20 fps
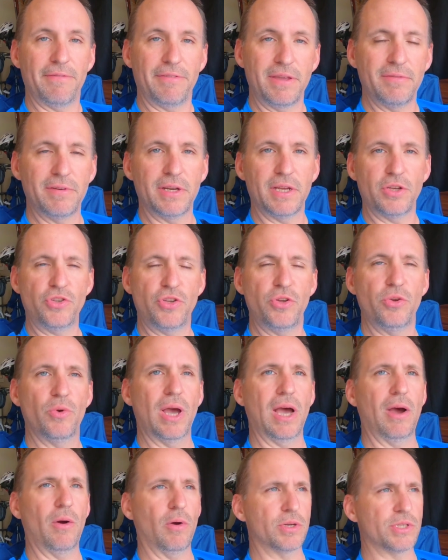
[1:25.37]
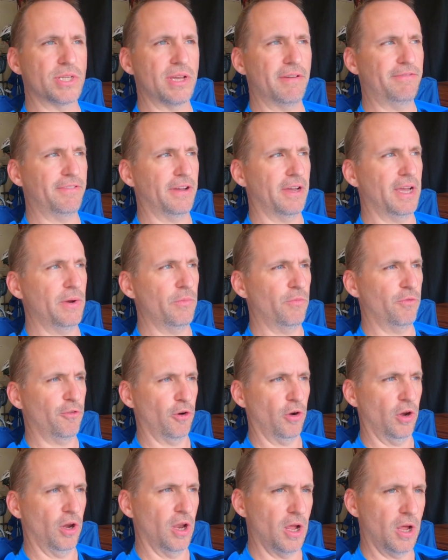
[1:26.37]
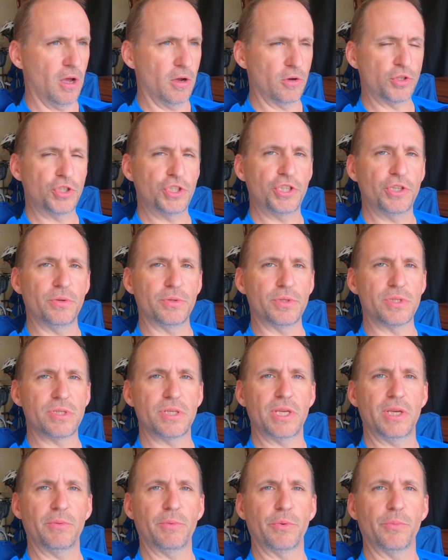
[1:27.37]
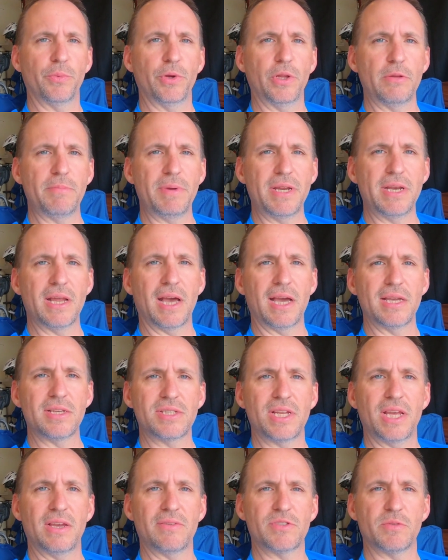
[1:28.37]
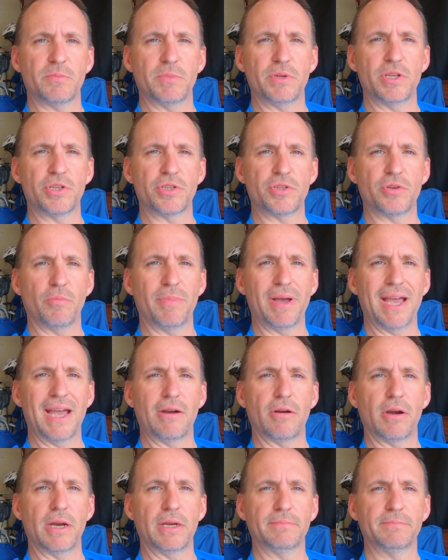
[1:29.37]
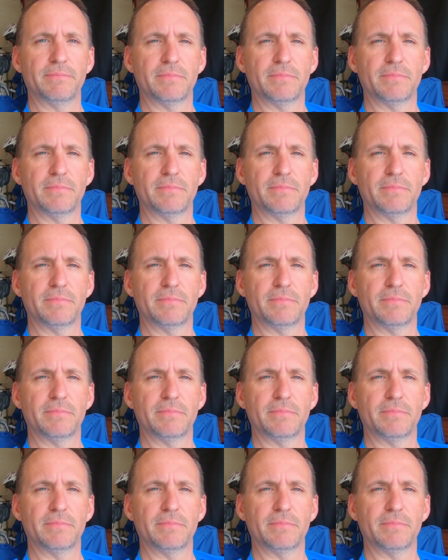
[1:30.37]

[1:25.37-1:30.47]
Even at 2 hours, I find for long shoots it would really be nice to have some additional battery.